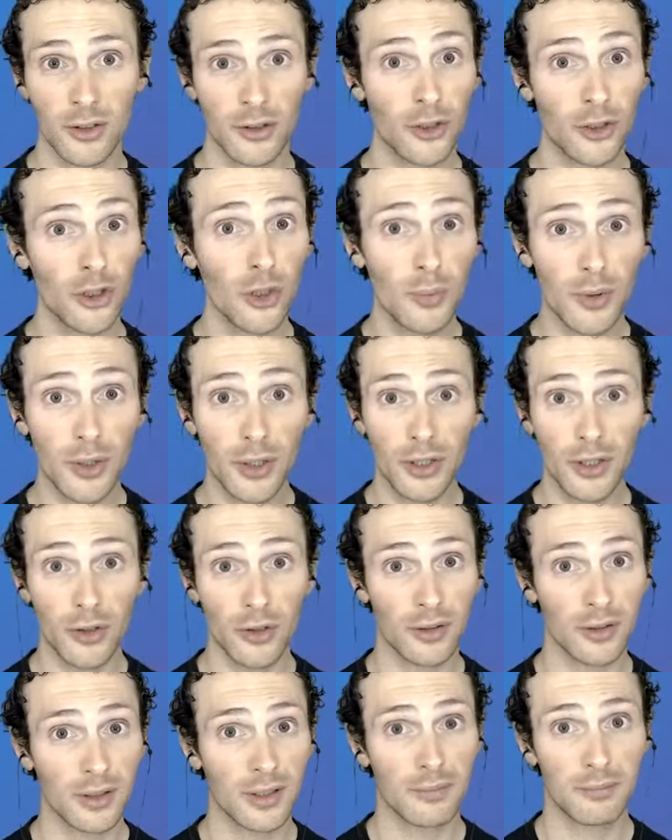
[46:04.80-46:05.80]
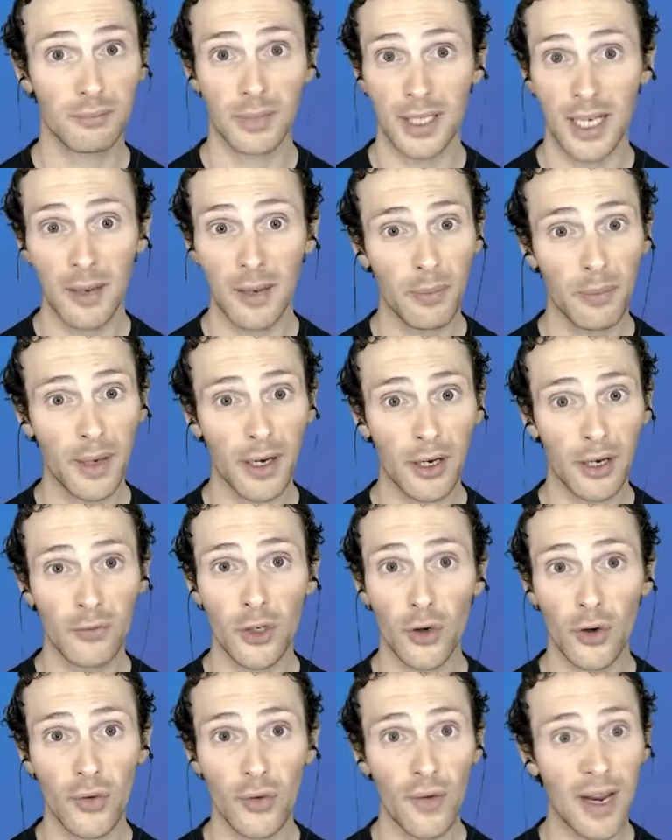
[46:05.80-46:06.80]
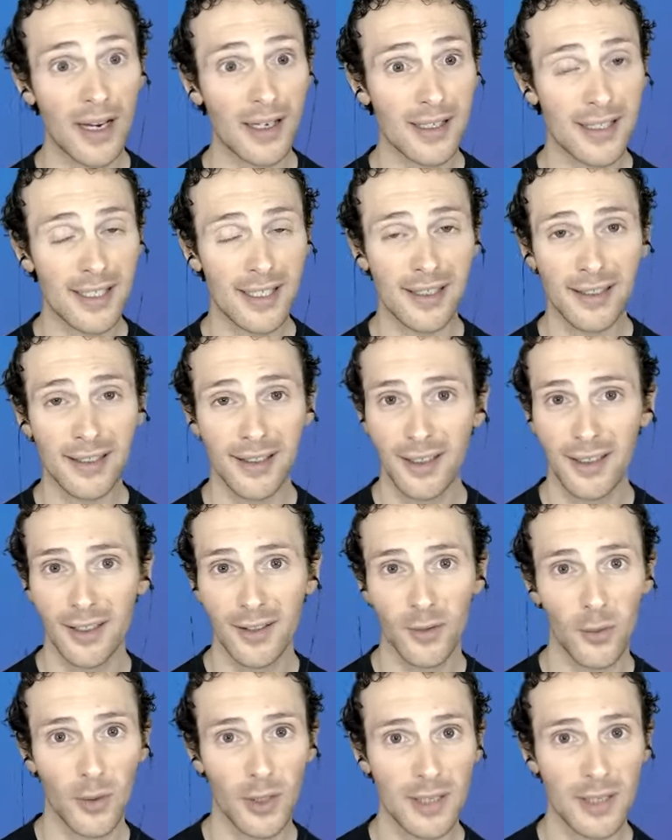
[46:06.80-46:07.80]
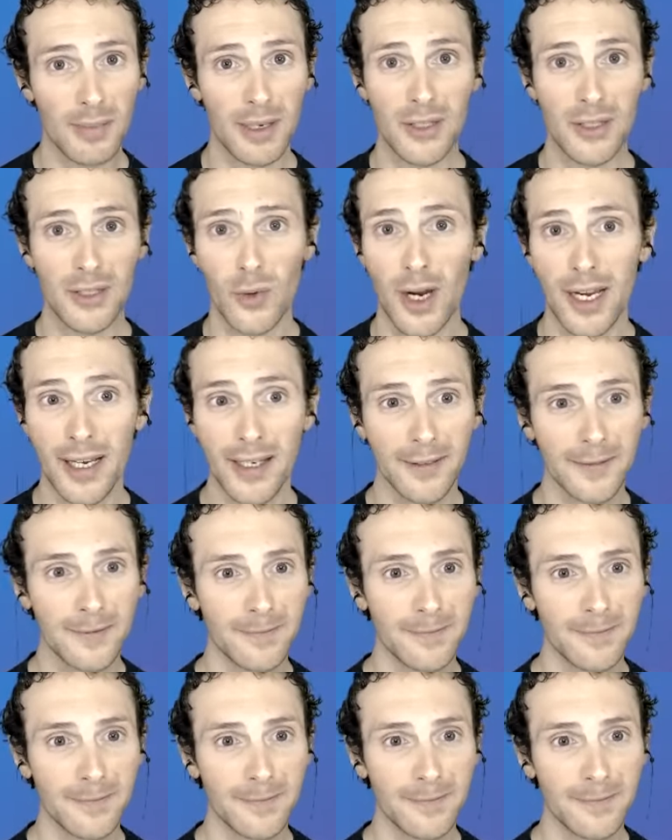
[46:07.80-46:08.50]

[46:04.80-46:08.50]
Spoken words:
new book or become part of your events, what's the best way?